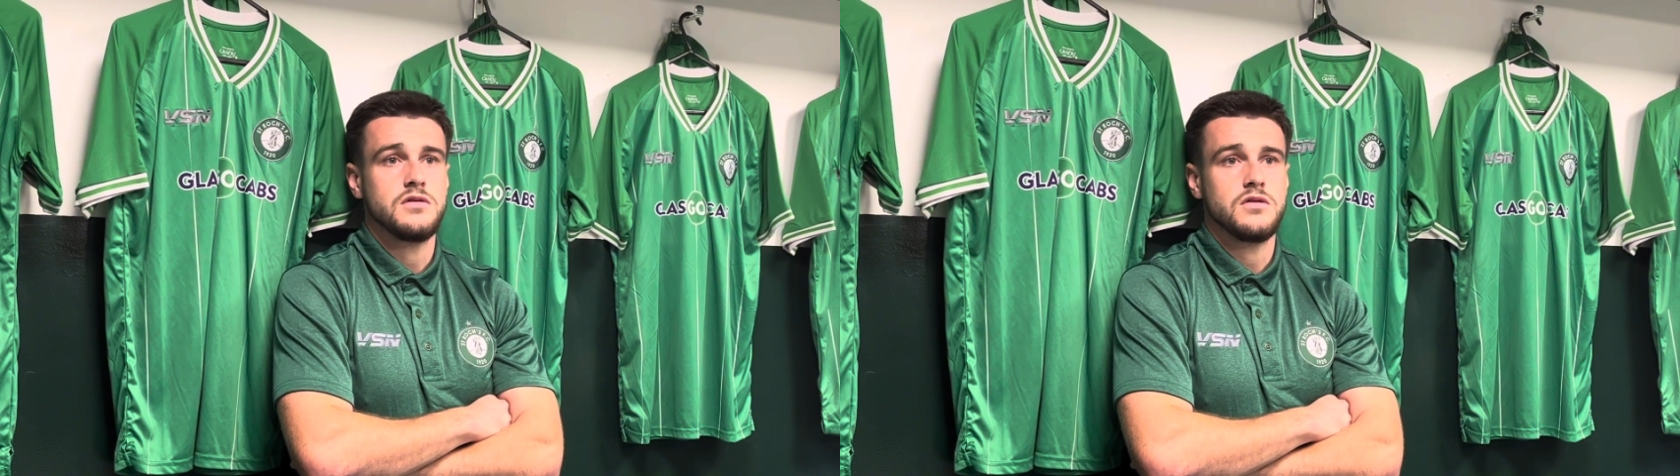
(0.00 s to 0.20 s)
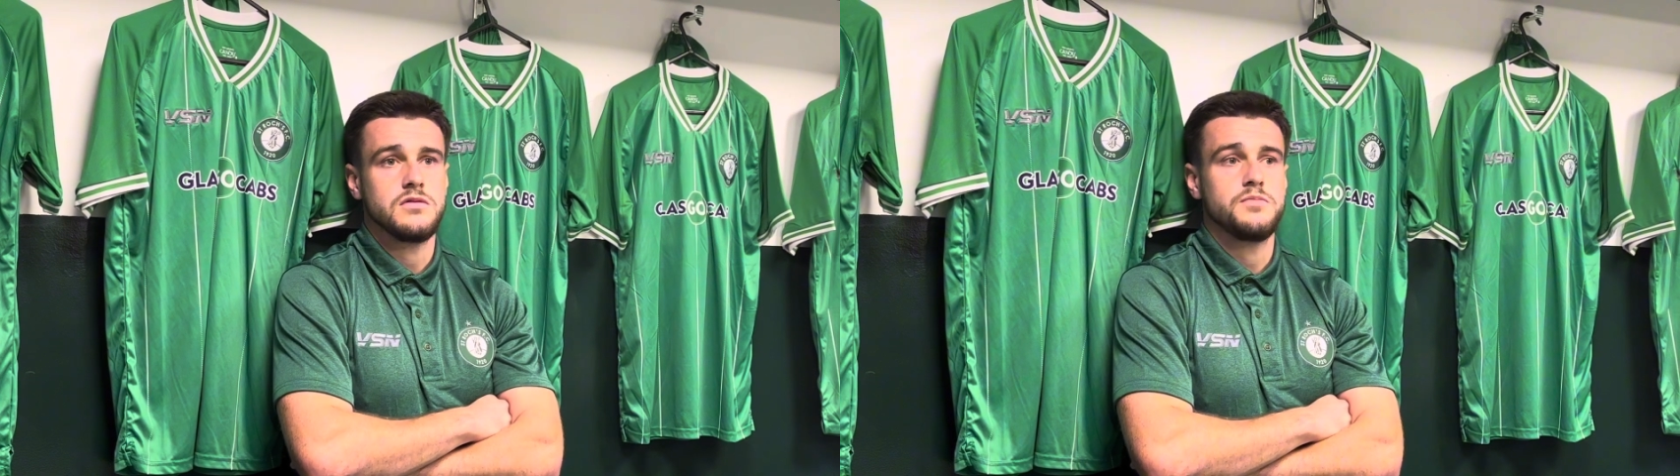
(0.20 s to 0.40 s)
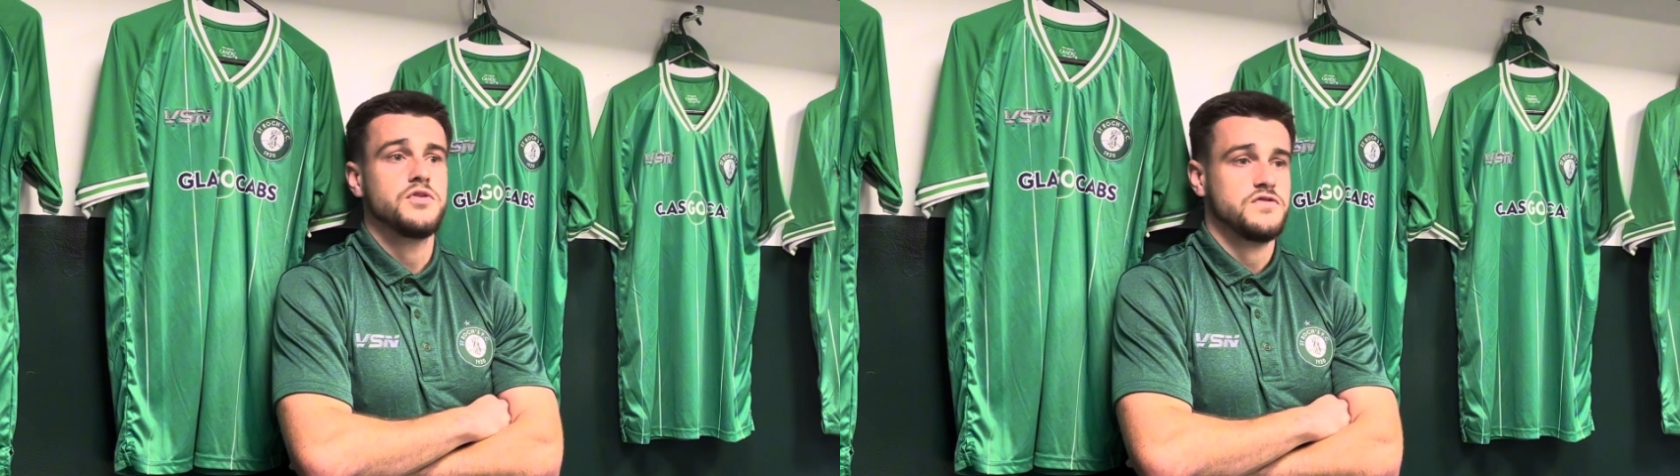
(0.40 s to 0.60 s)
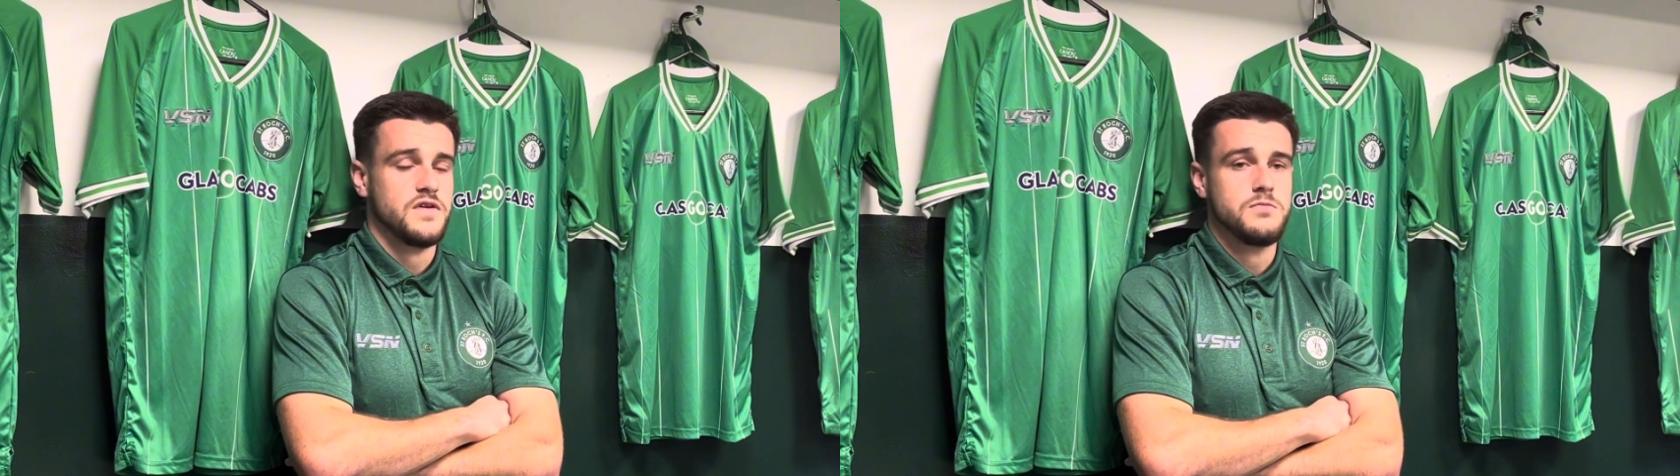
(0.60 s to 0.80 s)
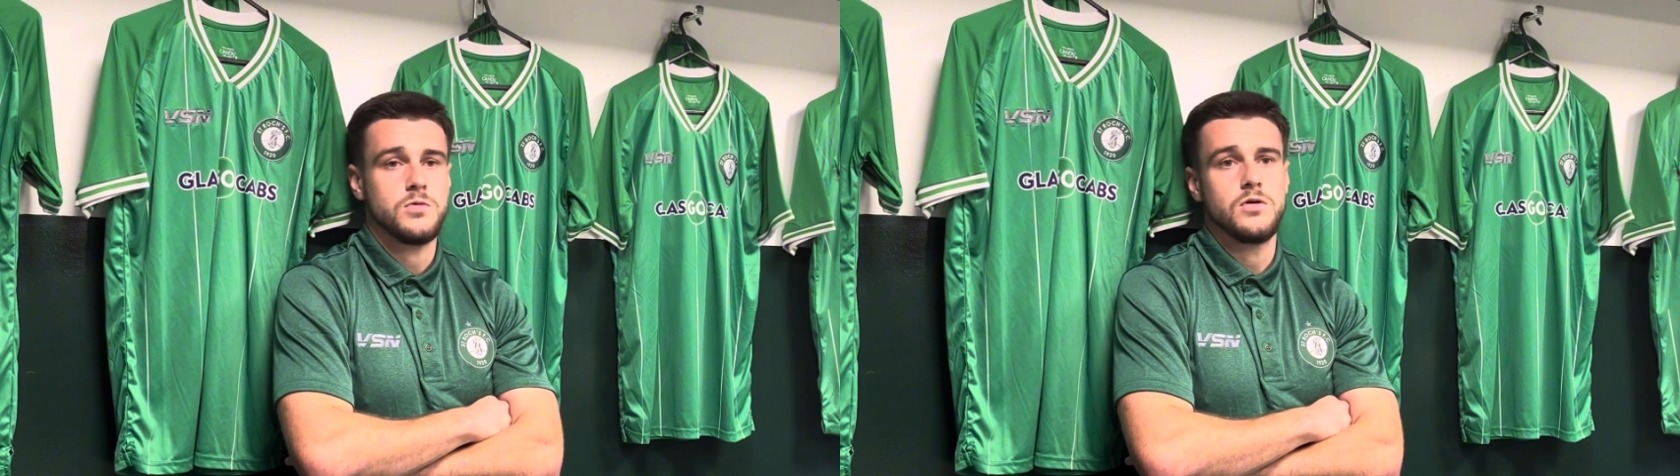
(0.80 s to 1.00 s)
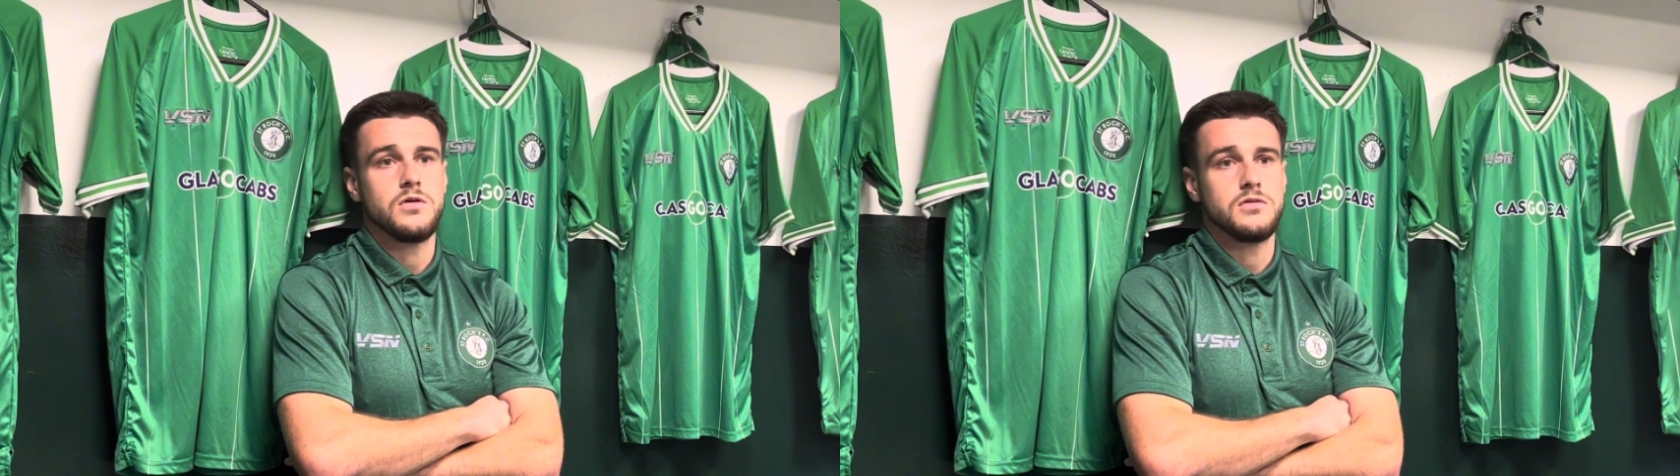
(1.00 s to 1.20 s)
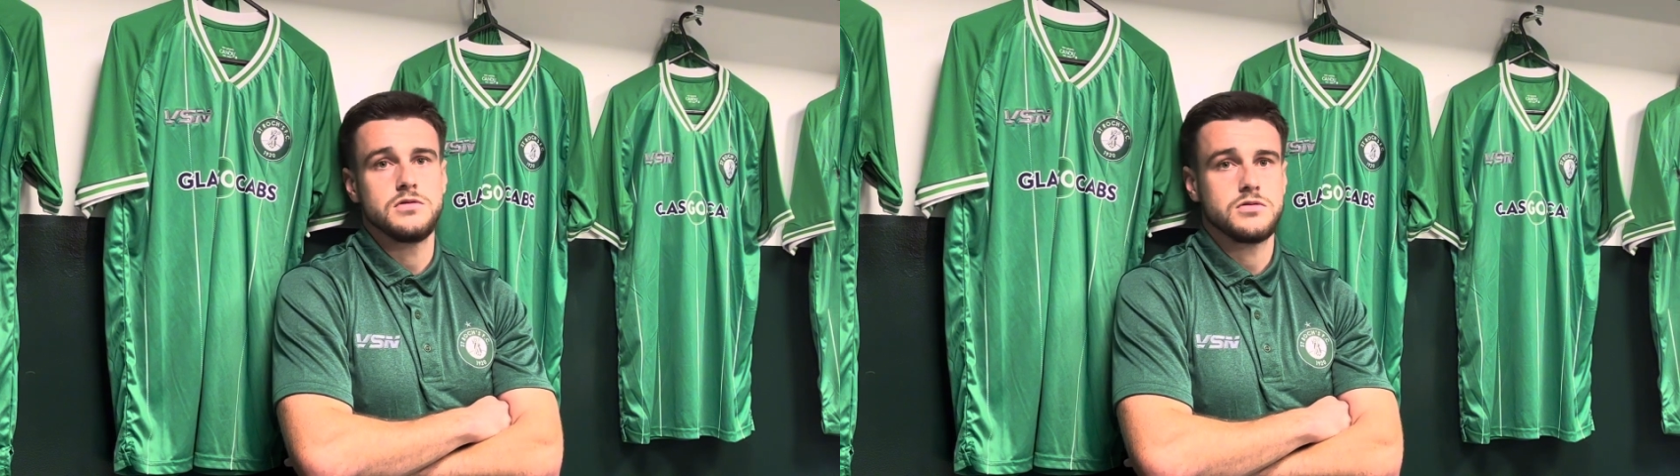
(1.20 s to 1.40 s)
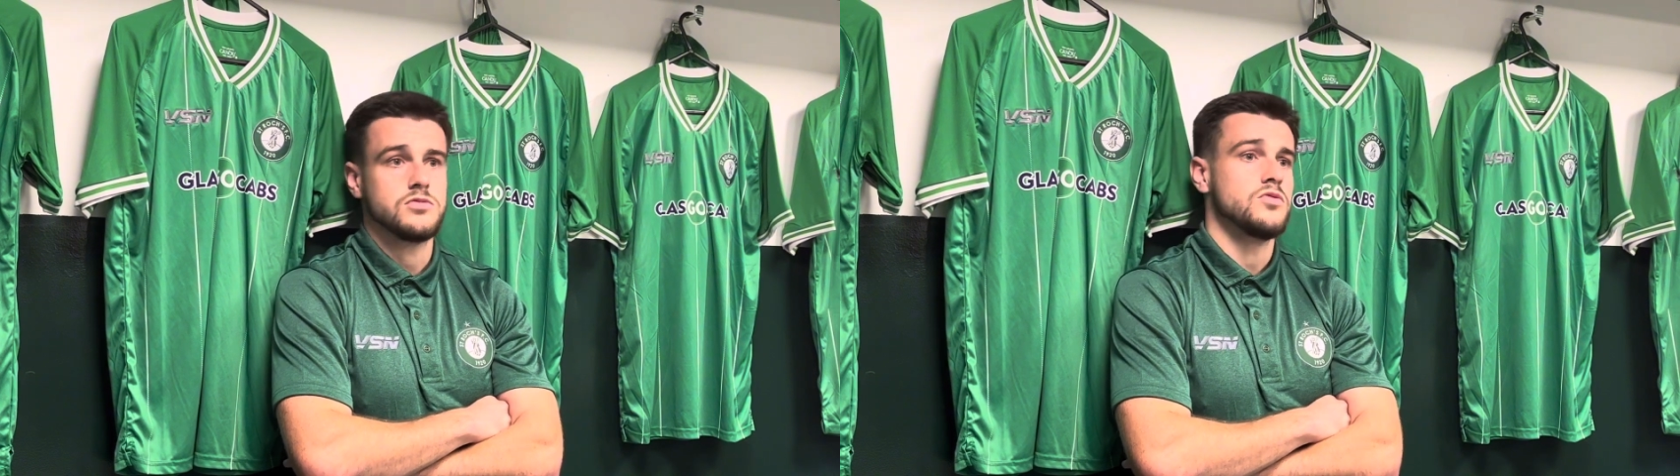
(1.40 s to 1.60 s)
oh, he plays football,
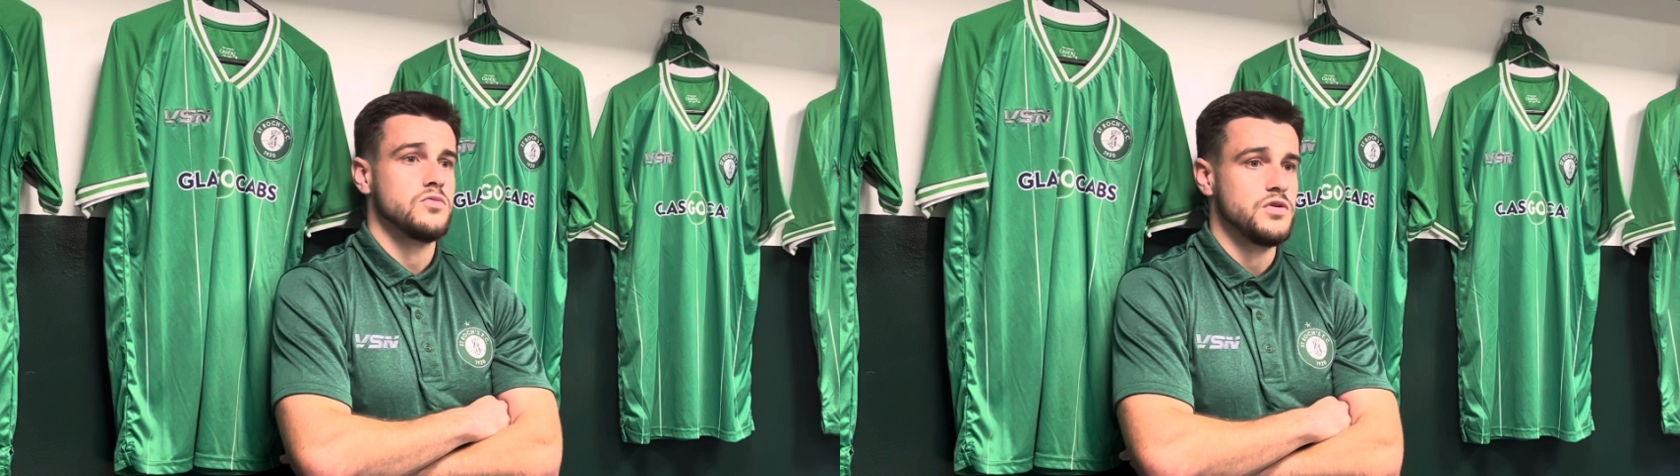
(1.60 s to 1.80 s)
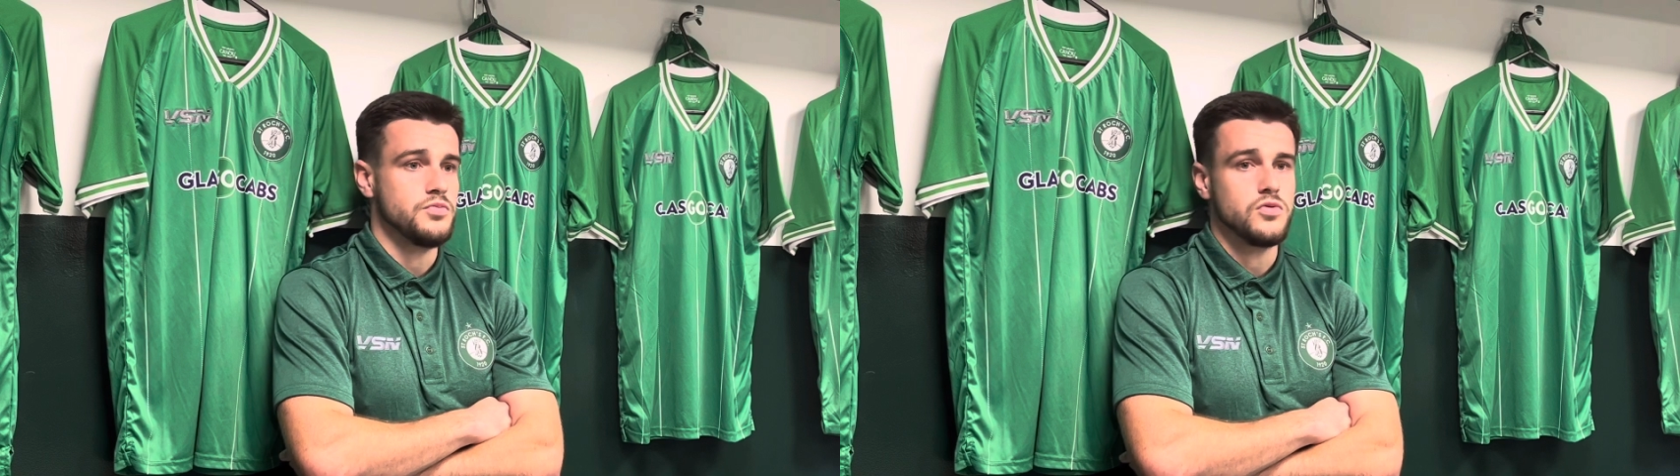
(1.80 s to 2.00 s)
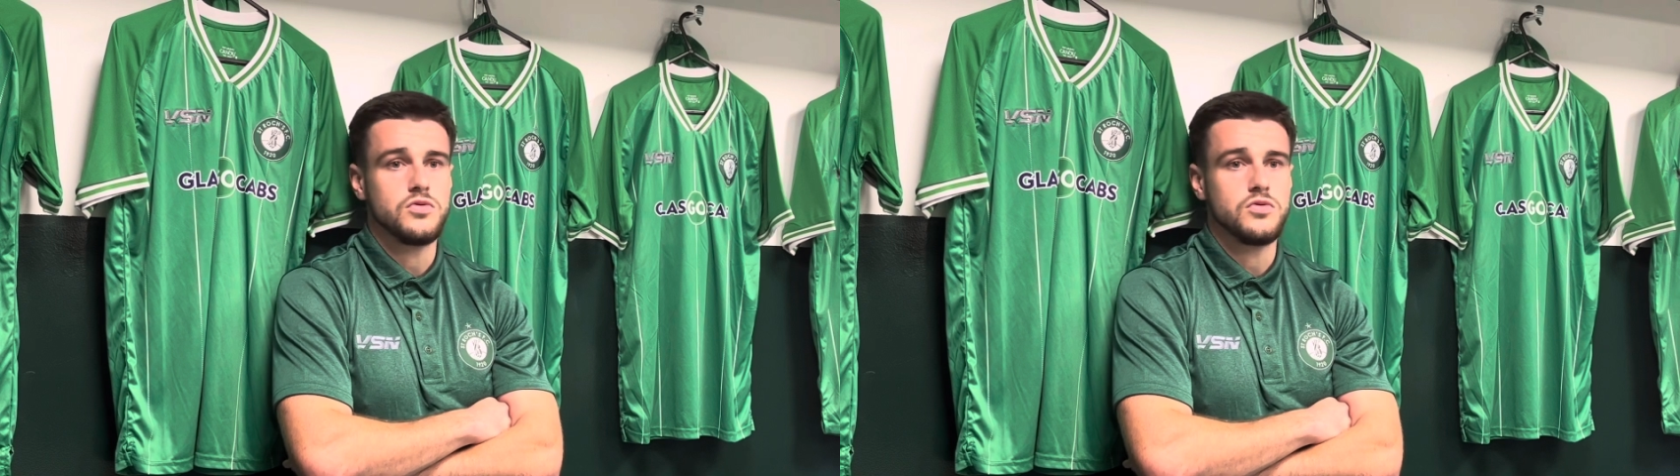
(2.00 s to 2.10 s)
he's got a wee boy,